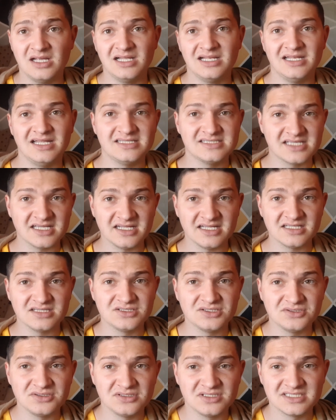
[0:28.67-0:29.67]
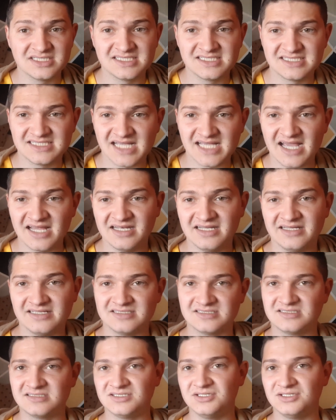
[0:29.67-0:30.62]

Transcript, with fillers: Let's get into the standings.